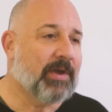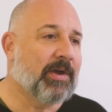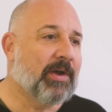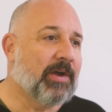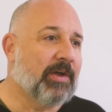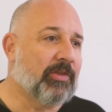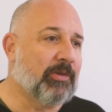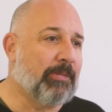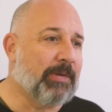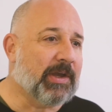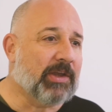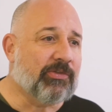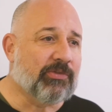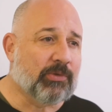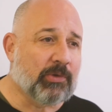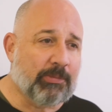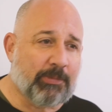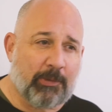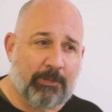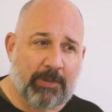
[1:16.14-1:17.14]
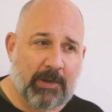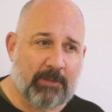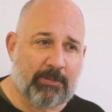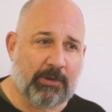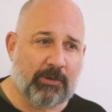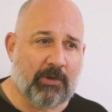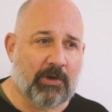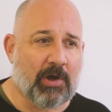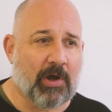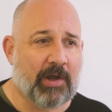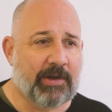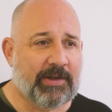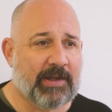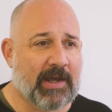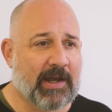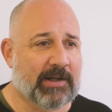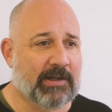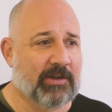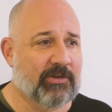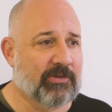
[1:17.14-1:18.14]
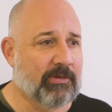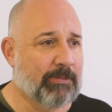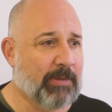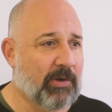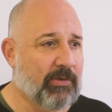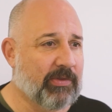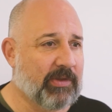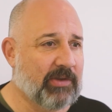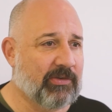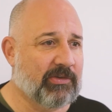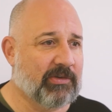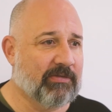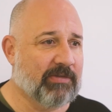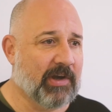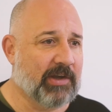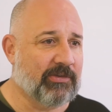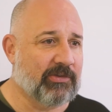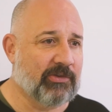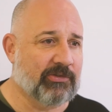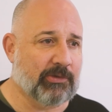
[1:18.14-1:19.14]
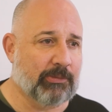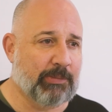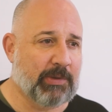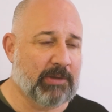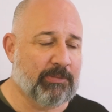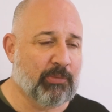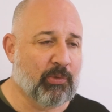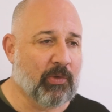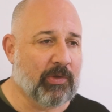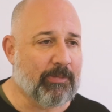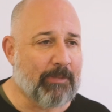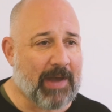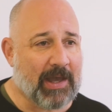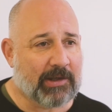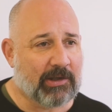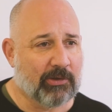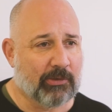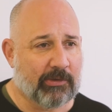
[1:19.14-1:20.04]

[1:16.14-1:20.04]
The biggest group of people who contact us about these devices are people with macular